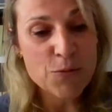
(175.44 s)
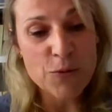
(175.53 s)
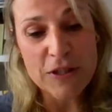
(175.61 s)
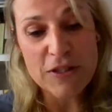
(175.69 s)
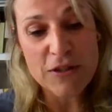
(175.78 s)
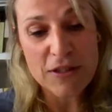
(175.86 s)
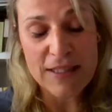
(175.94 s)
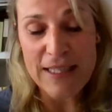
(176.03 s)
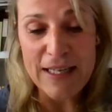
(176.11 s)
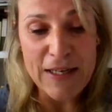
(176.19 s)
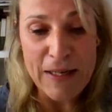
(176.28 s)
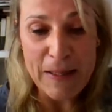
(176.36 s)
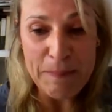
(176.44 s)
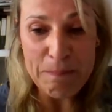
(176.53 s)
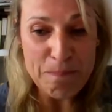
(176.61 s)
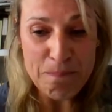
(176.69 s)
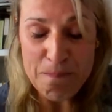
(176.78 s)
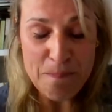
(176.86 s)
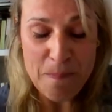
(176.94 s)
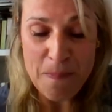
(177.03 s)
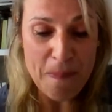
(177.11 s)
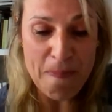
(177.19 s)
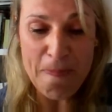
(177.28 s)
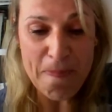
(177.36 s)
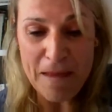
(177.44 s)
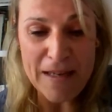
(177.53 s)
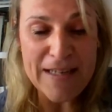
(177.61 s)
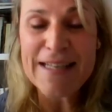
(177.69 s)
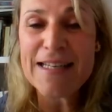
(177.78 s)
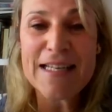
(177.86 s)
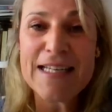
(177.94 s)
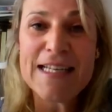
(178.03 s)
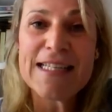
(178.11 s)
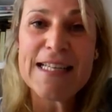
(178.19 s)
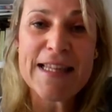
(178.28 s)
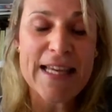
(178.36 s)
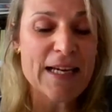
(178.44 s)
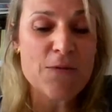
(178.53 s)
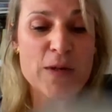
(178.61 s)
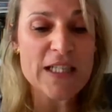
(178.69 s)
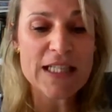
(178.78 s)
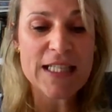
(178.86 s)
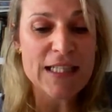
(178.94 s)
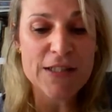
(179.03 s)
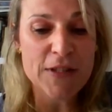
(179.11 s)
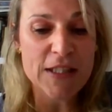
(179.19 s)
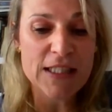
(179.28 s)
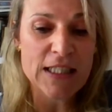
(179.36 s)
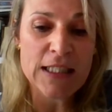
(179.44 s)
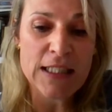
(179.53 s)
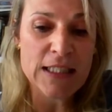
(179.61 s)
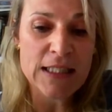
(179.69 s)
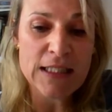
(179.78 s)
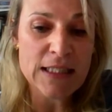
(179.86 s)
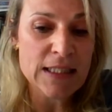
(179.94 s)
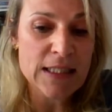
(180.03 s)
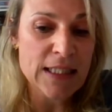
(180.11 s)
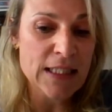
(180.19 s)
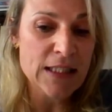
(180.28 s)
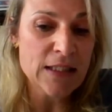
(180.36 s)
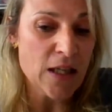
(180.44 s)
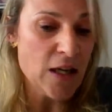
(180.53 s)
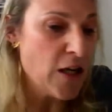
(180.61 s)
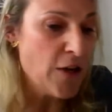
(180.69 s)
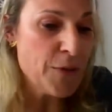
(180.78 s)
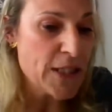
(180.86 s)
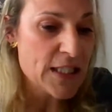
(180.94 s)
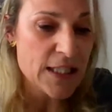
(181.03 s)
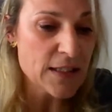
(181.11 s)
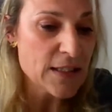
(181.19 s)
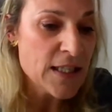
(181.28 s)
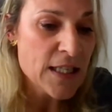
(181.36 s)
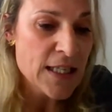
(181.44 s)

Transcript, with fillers: Wasn't um, an, an easy thing where she lived in, in, in, in her region